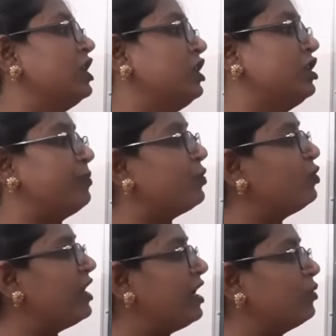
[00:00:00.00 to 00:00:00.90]
The
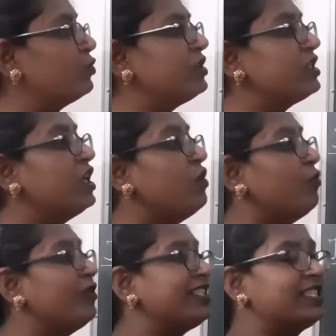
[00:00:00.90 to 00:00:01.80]
pronouns
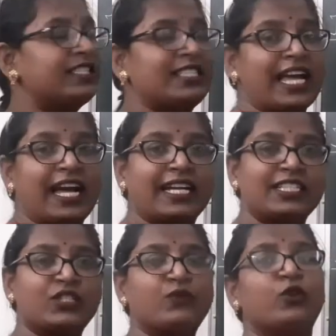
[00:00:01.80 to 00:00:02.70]
which
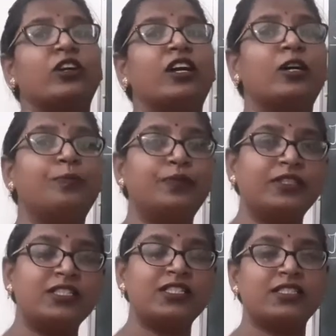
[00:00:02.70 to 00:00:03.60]
stands for a
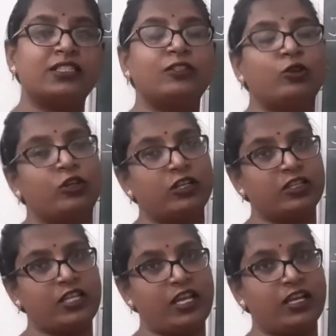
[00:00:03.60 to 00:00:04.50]
person or
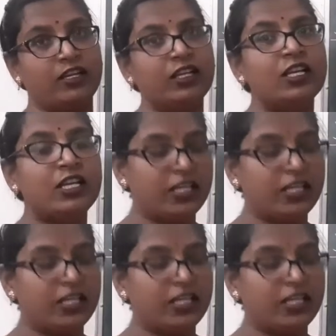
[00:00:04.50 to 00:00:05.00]
thing